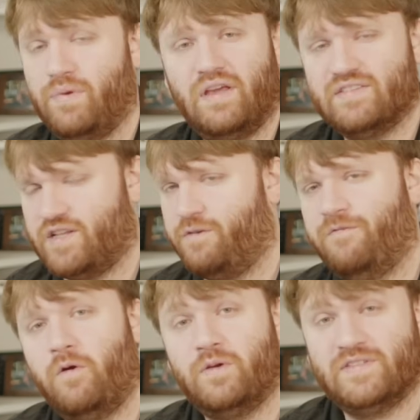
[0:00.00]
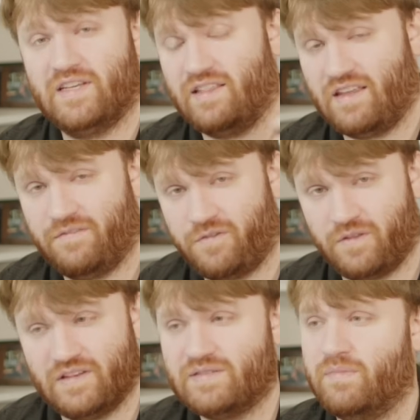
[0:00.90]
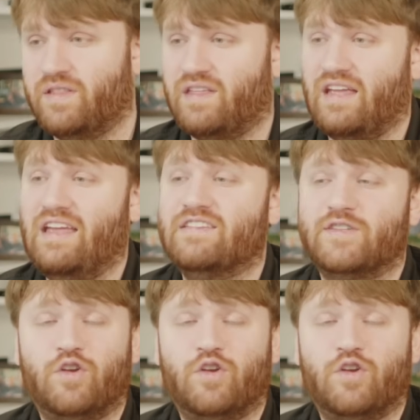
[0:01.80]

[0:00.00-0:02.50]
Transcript: because their focusing theme for this month is